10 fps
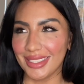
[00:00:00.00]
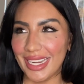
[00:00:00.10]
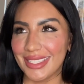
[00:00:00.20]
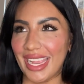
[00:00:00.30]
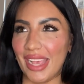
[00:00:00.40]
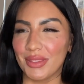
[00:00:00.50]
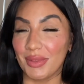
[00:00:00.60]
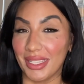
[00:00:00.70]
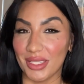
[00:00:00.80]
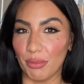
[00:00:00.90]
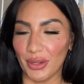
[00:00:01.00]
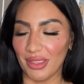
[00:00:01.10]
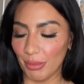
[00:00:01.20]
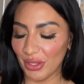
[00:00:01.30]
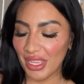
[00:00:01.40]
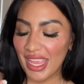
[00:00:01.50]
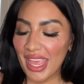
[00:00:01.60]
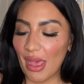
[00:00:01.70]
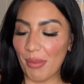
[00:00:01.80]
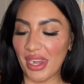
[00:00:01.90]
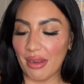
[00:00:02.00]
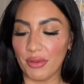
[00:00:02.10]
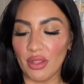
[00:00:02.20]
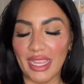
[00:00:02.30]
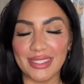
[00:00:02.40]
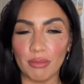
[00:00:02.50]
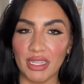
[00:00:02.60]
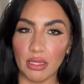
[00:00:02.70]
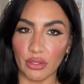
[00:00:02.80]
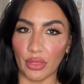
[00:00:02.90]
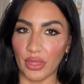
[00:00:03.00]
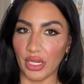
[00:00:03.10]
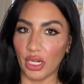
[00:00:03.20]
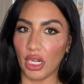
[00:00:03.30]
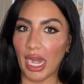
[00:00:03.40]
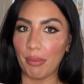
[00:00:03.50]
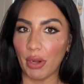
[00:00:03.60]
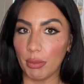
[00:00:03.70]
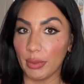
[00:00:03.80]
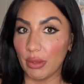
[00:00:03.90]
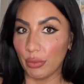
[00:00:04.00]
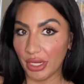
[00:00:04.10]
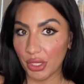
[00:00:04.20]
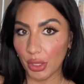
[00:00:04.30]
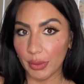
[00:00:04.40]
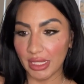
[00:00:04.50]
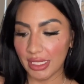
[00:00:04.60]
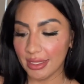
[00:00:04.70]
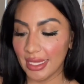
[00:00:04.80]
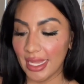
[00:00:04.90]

nice to have something that's breathable, but if you like something a little thicker, I probably wouldn't go with this.